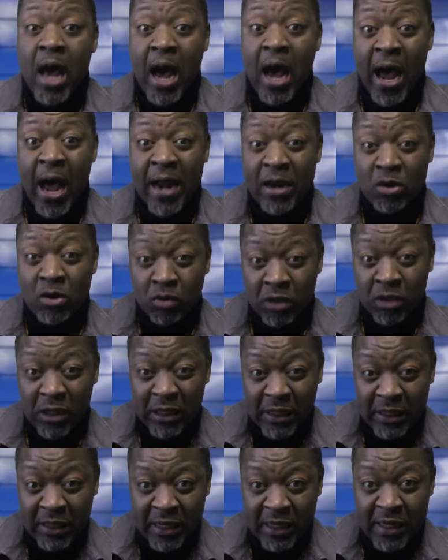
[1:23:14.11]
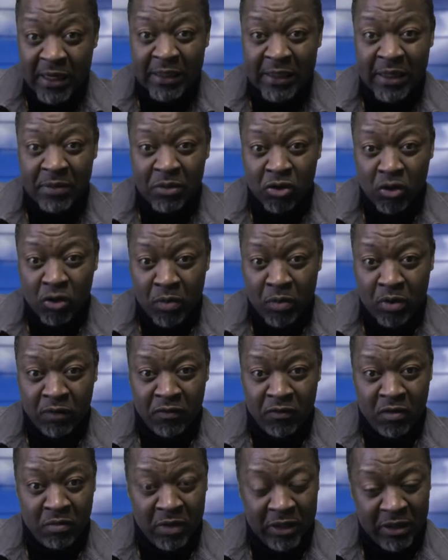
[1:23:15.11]
And you see the same support
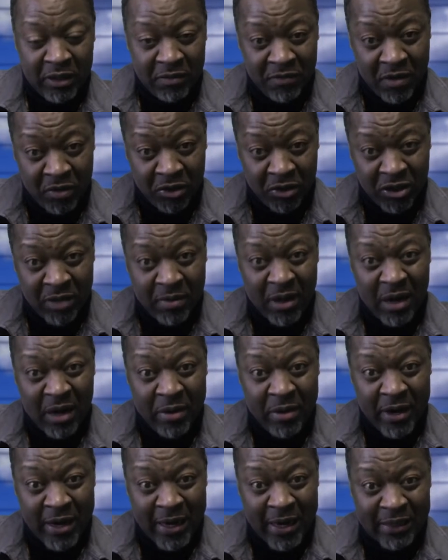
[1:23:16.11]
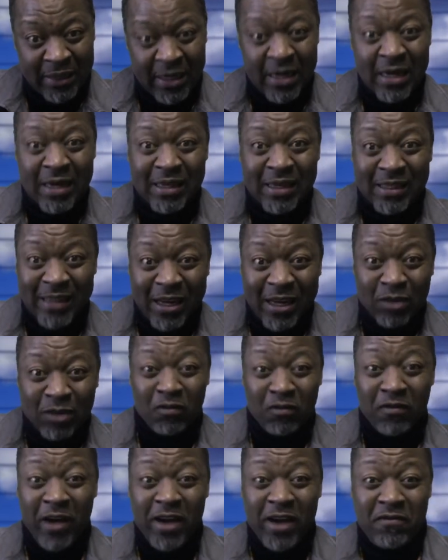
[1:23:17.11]
from the same Foundation of Black Americans starting to
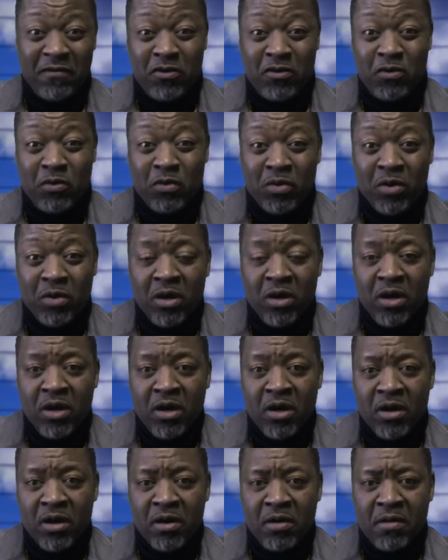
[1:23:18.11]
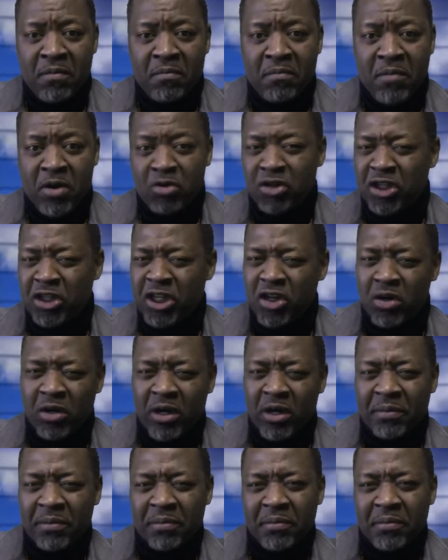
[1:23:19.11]
fight for you. But you shit on them.